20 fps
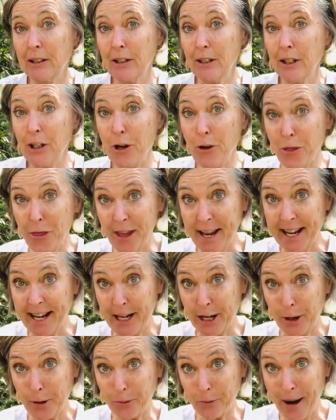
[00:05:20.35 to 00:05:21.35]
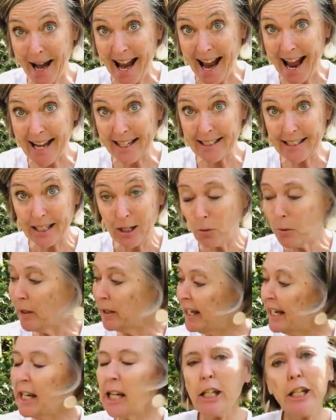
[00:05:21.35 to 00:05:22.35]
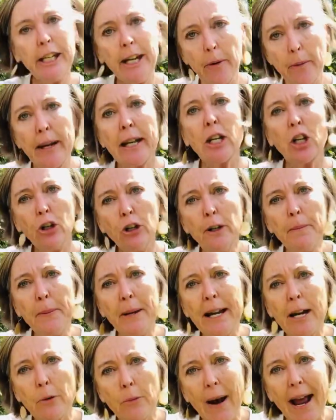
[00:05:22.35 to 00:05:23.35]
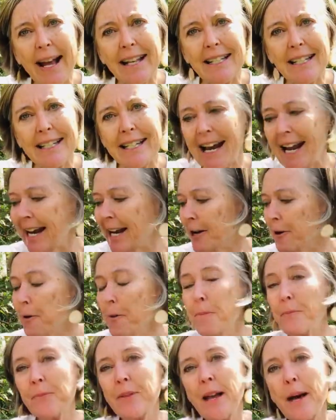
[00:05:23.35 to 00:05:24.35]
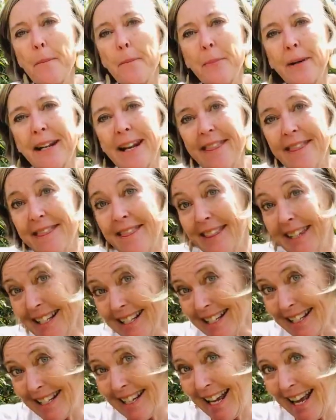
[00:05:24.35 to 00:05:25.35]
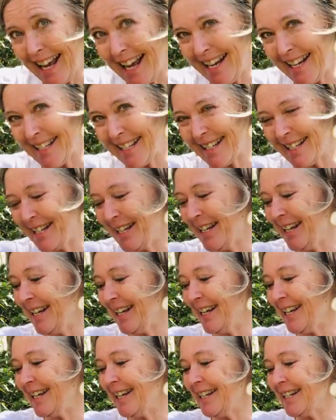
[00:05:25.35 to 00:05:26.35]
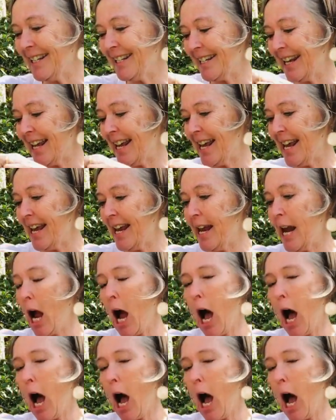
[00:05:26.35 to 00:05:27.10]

You thinking a rat? Well, it could be a rat's tail, but in this case, it is a